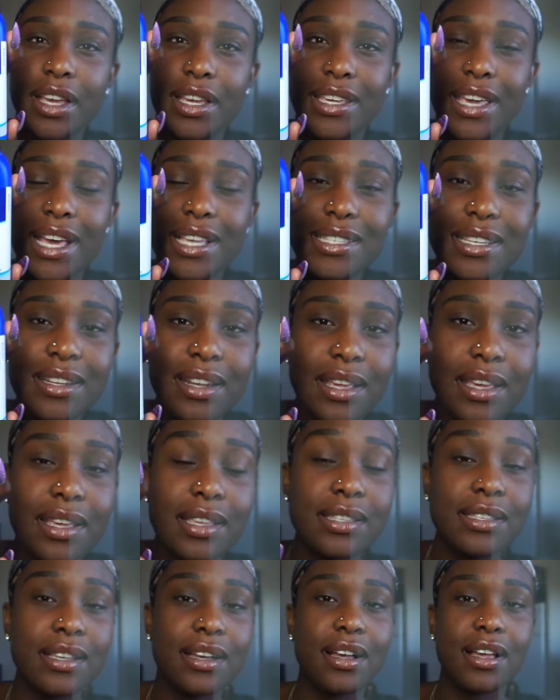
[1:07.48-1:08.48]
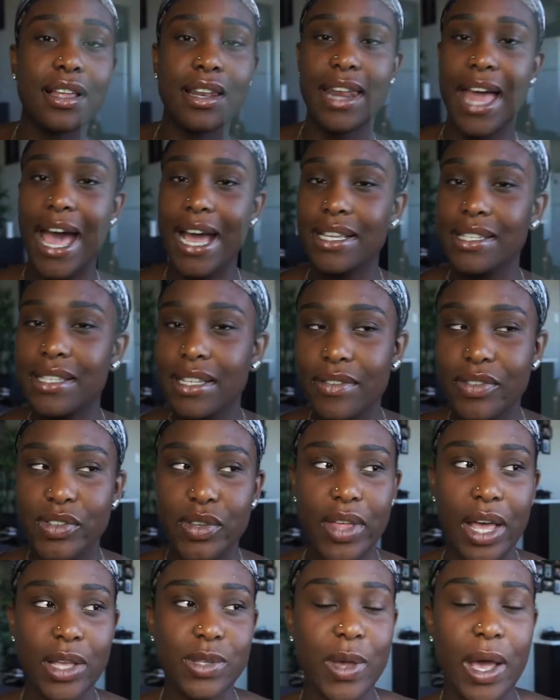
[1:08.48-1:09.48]
Yes, it is a laxative,
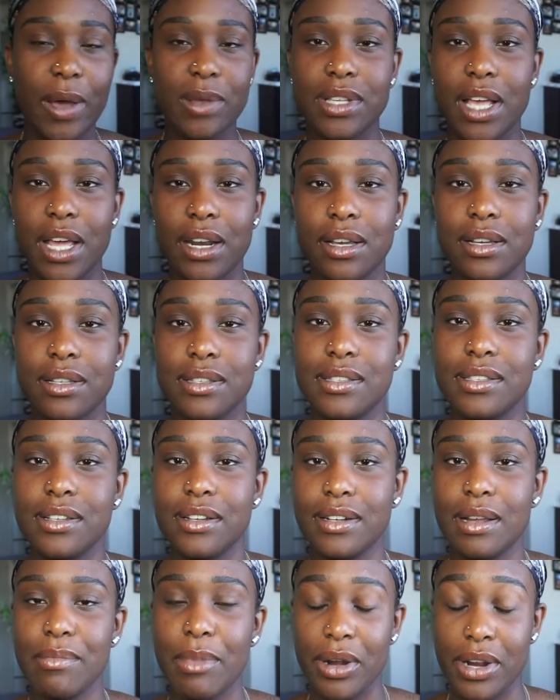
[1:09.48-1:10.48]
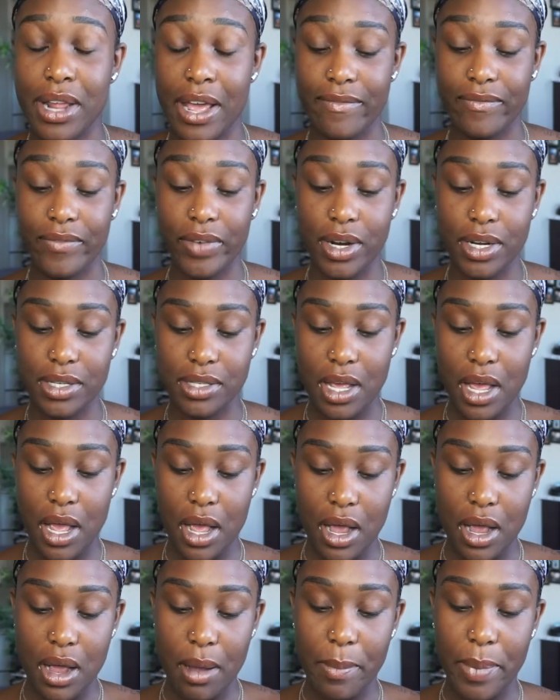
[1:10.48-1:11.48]
so that's why I was kind of concerned about it at first,
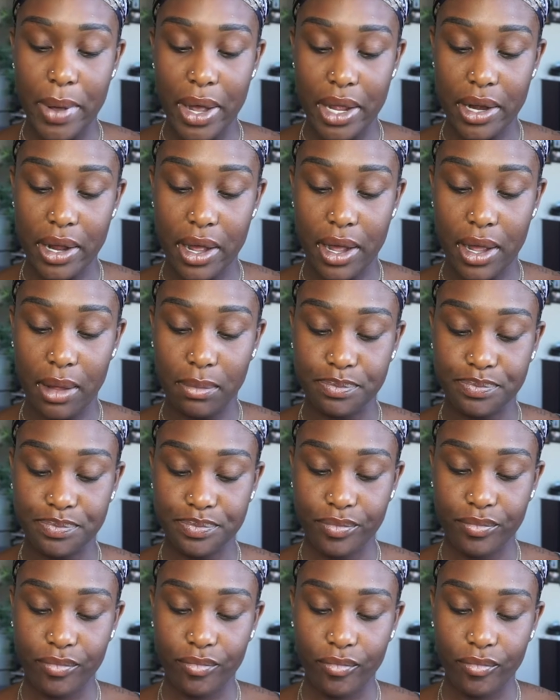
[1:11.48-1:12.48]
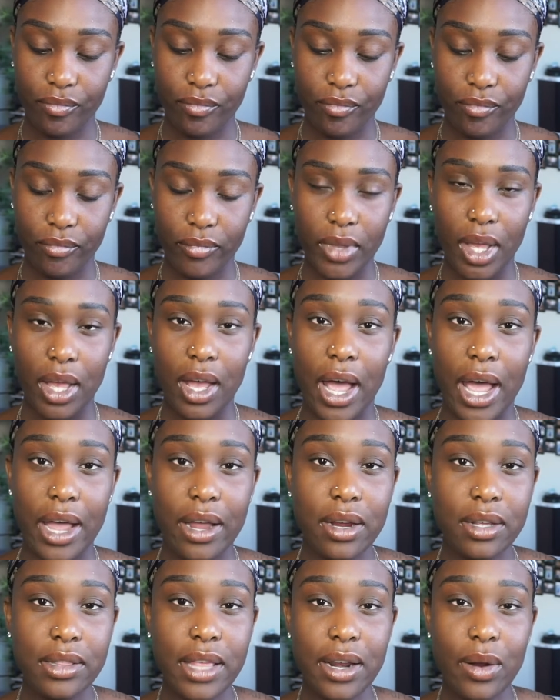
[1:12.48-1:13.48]
but I
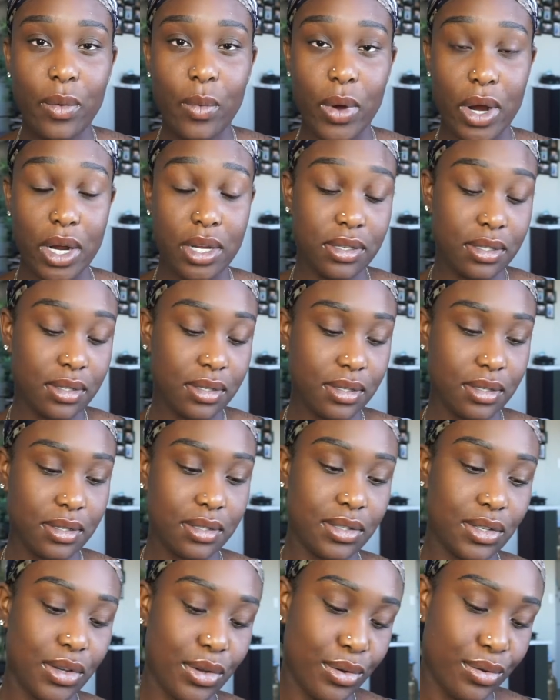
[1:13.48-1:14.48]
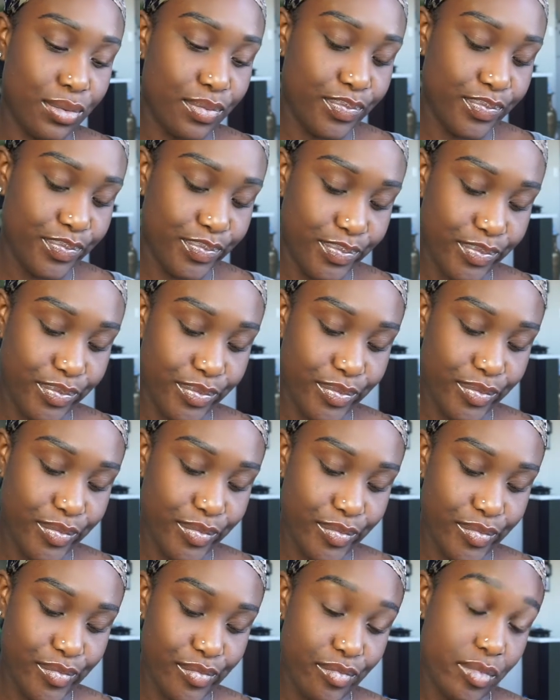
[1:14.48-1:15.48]
heard that it works, so
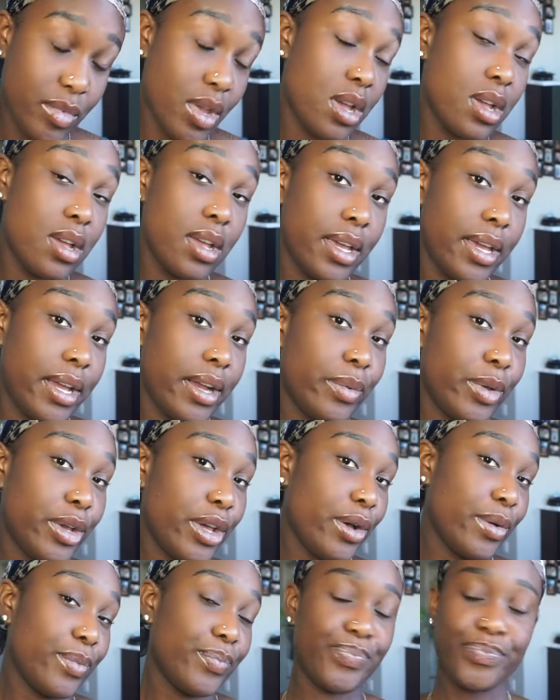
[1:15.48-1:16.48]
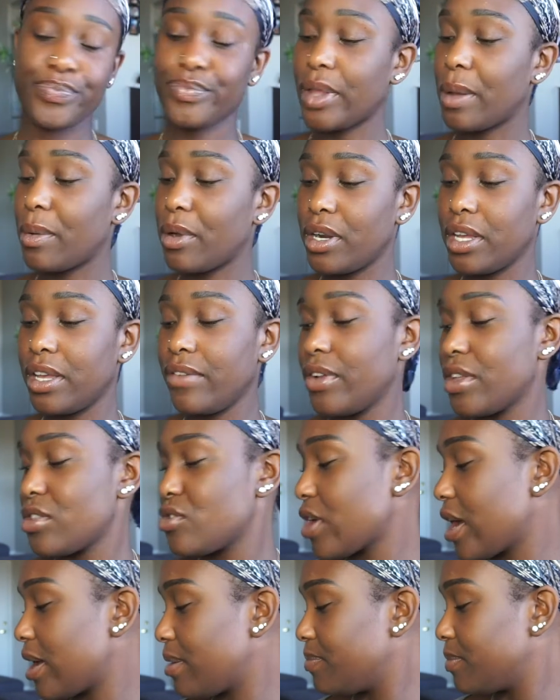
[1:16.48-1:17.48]
here we go. I'm gonna give it a
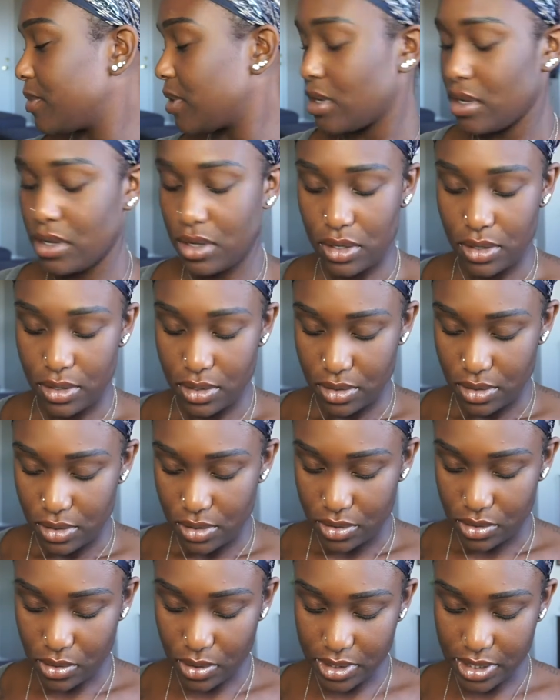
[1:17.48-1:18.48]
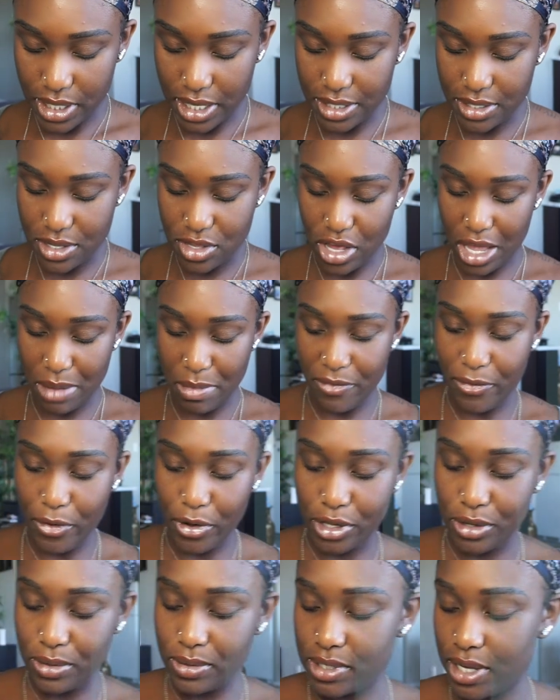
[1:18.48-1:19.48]
try. So it says shake before
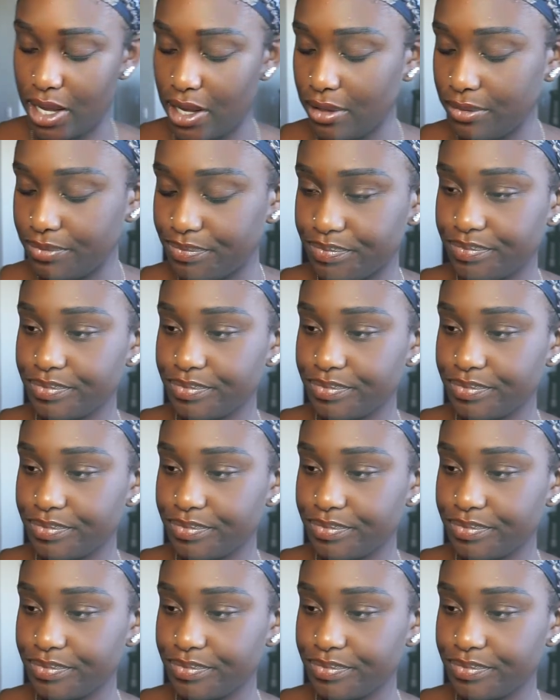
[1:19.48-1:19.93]
using,